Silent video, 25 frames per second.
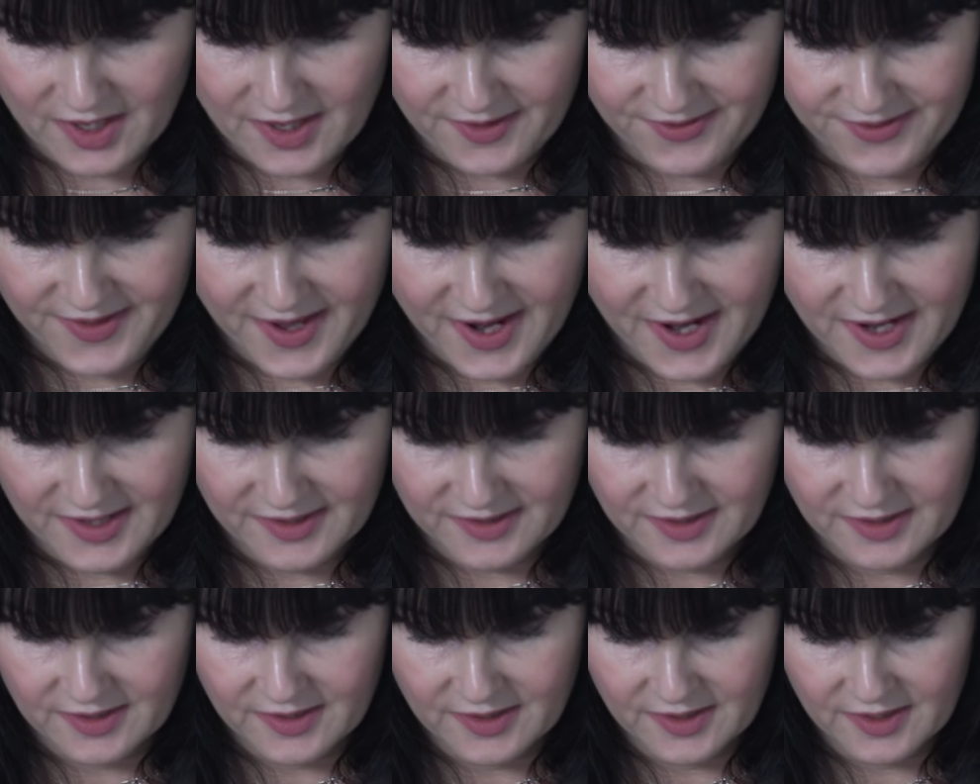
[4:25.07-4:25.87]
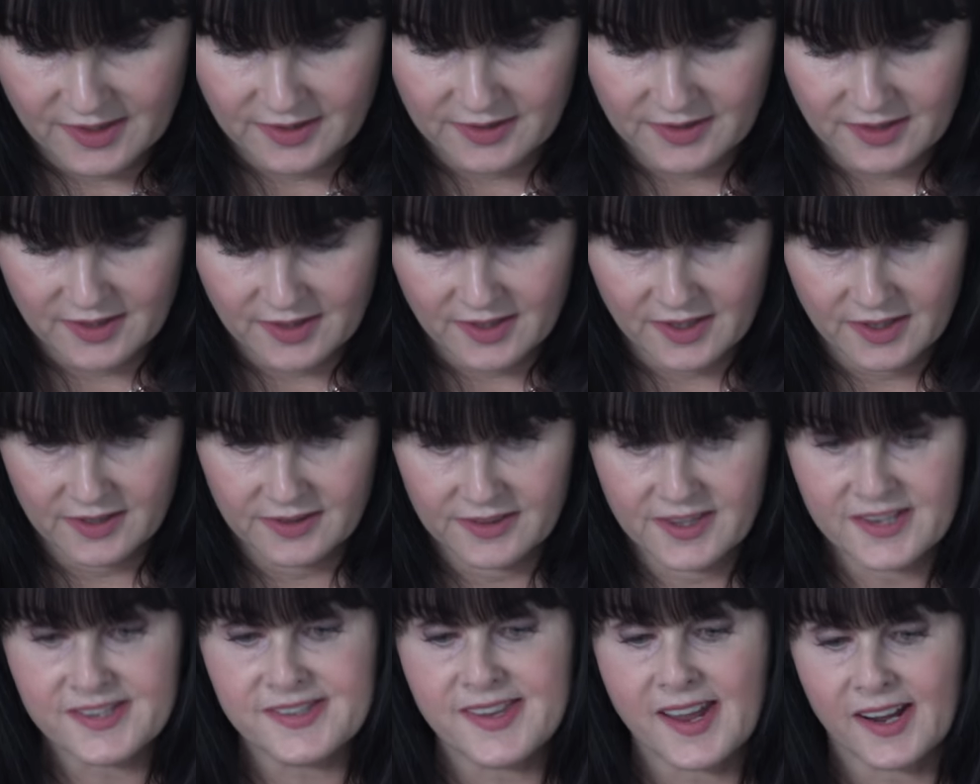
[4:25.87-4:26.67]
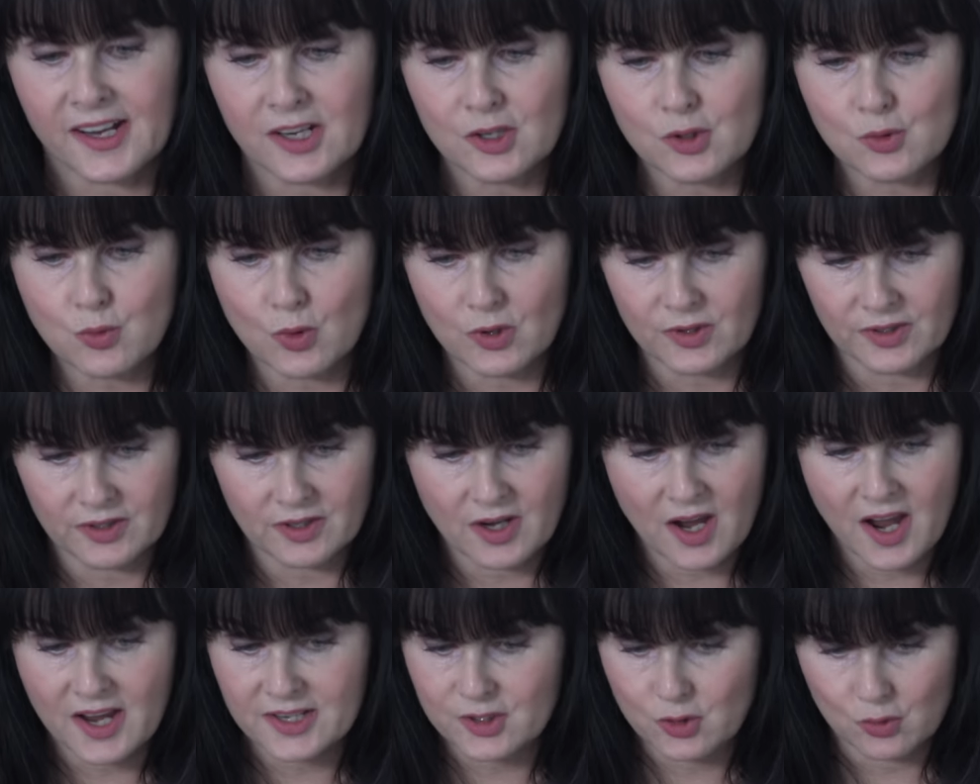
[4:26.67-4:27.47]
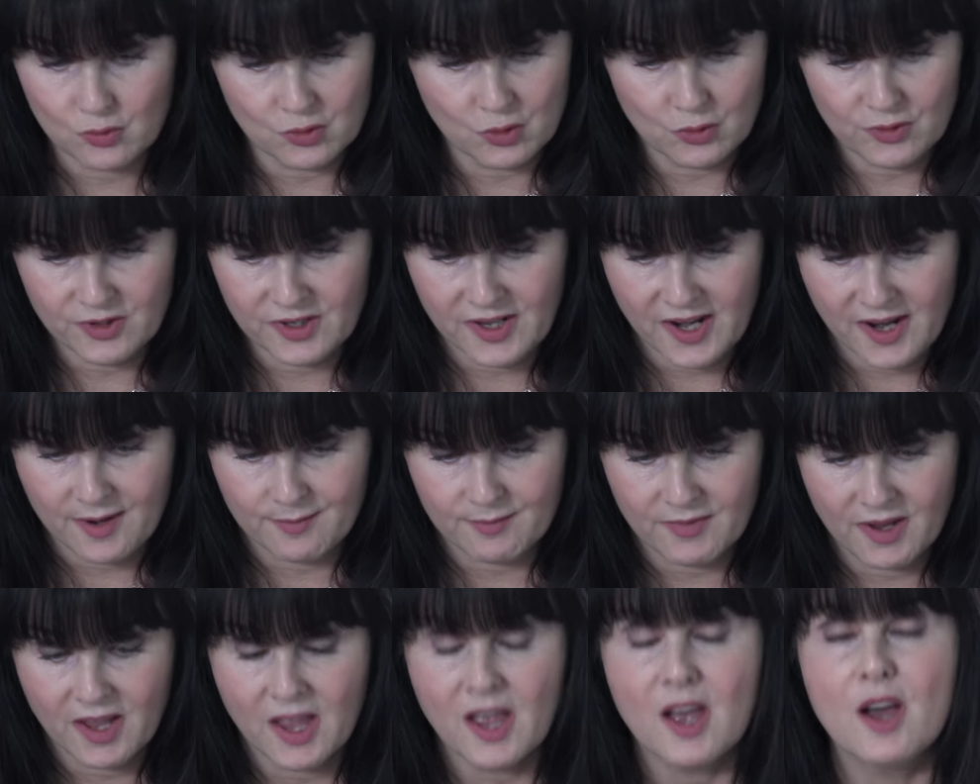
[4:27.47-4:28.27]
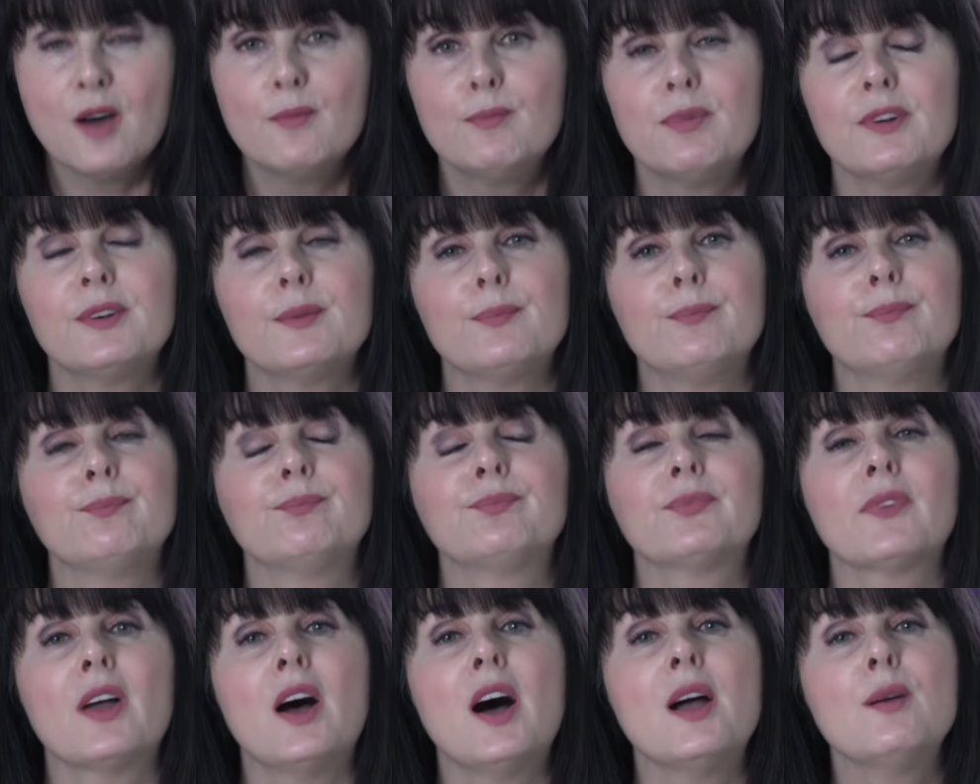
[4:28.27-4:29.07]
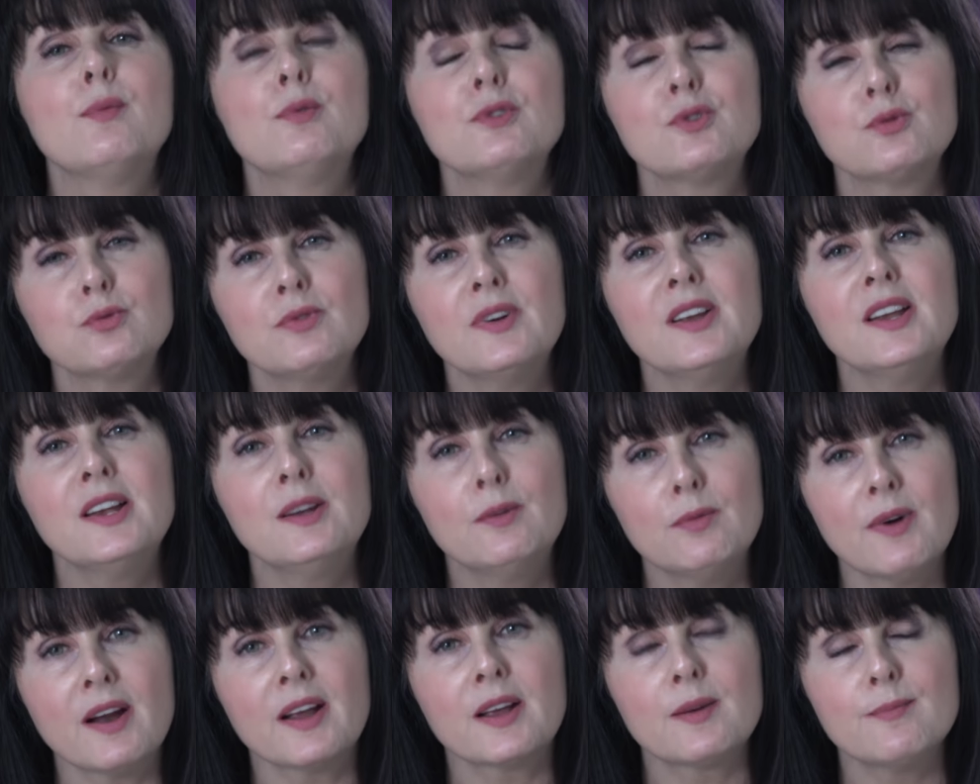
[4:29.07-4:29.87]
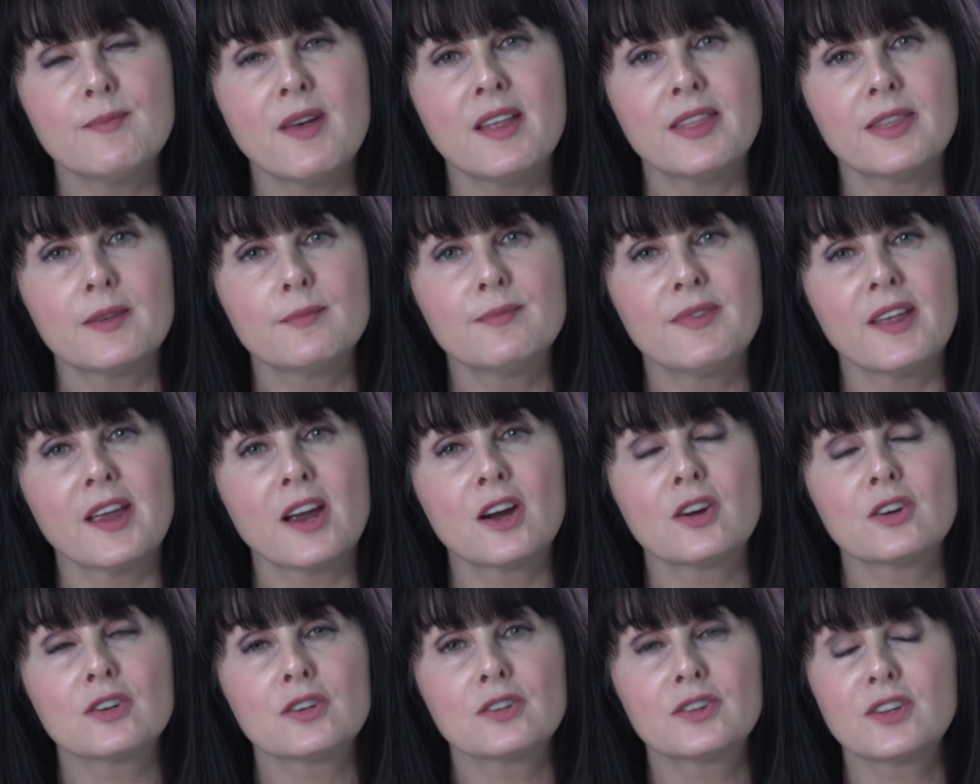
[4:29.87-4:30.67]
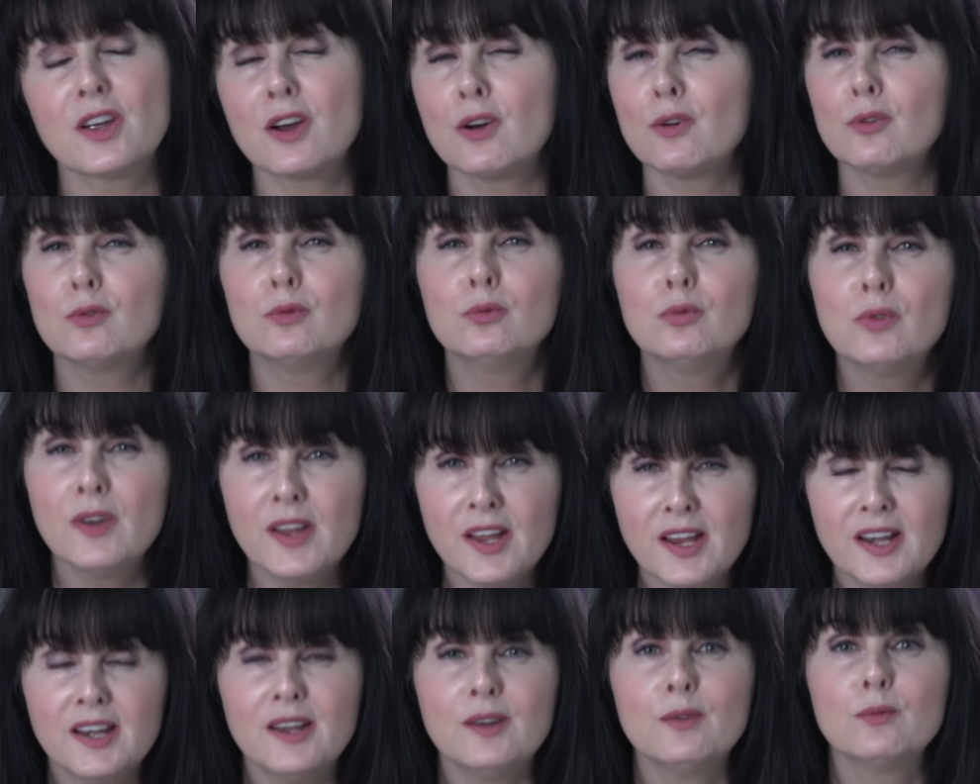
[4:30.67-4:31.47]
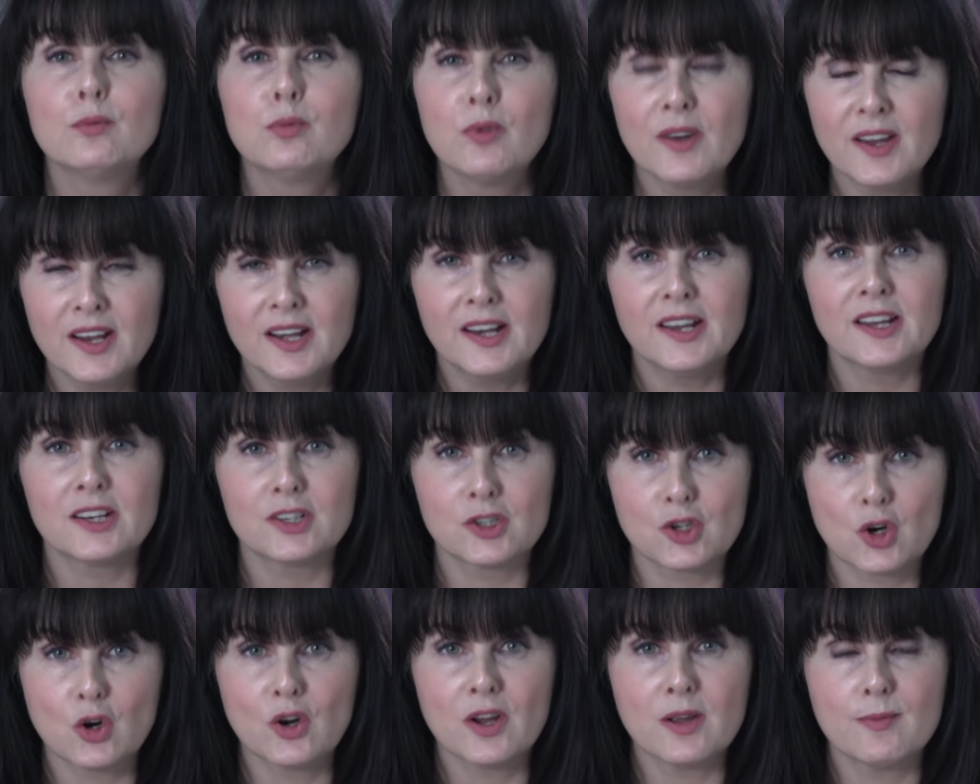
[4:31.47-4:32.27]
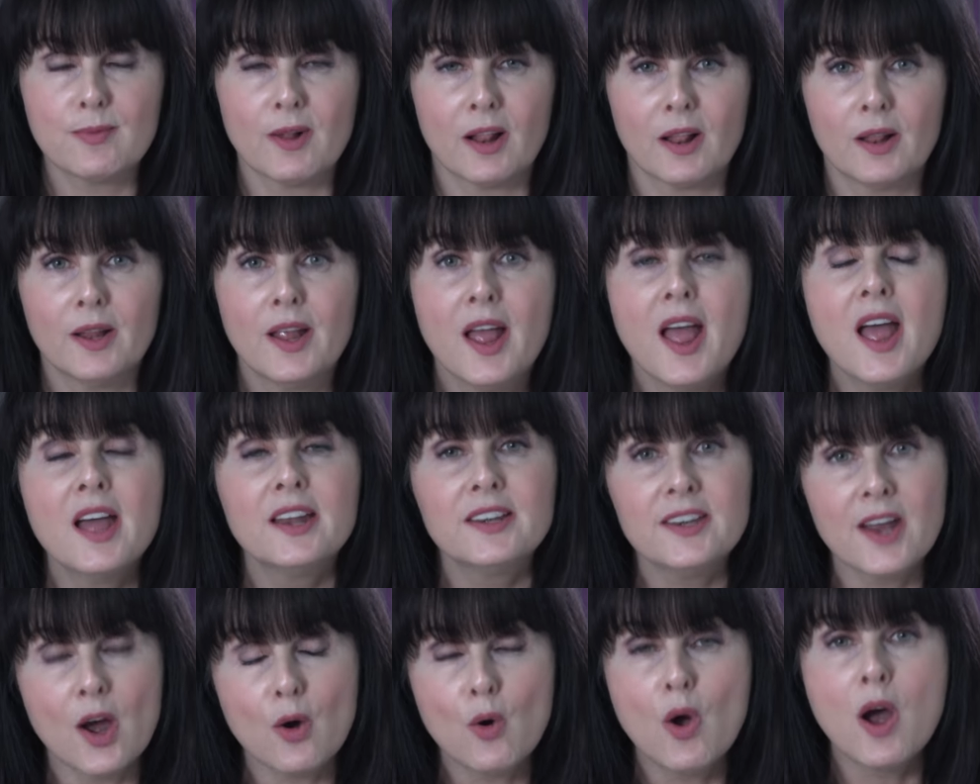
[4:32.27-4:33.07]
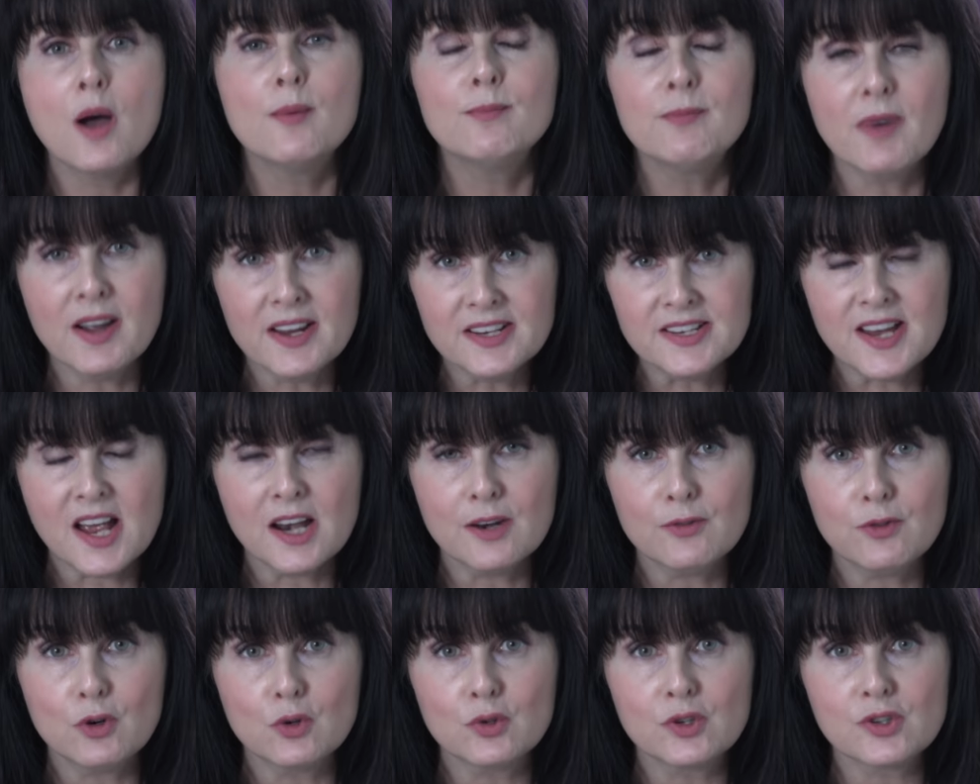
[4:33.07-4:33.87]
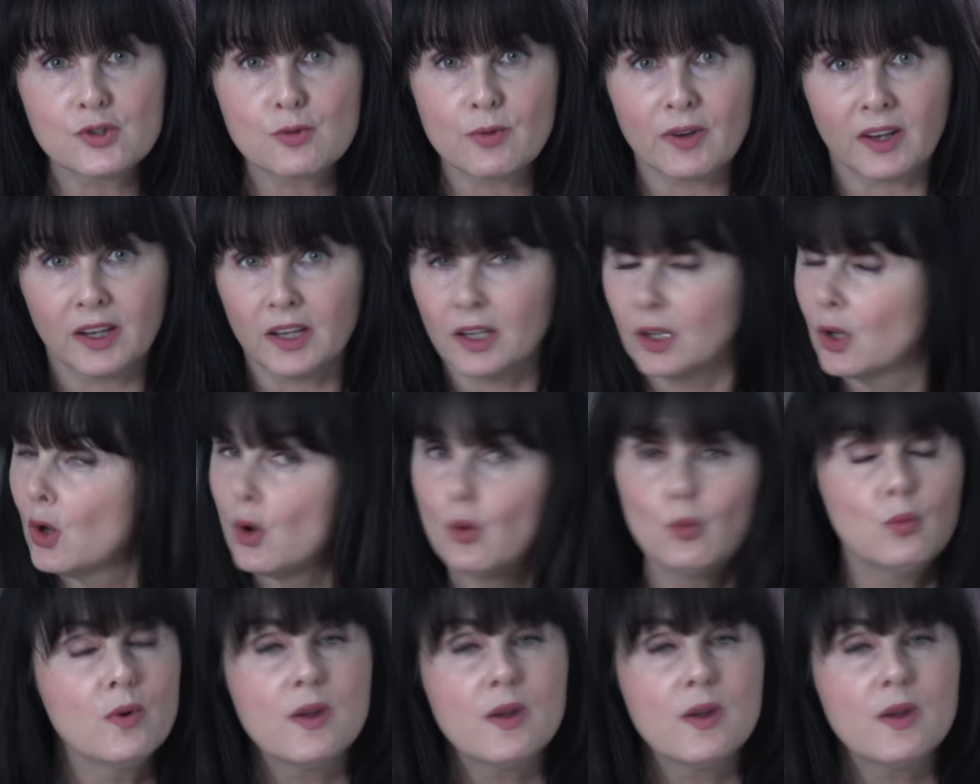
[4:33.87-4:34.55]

And then the second one, I don't know the name, but I would really recommend them. They're really, really enjoyable. Now, my telephone is ringing.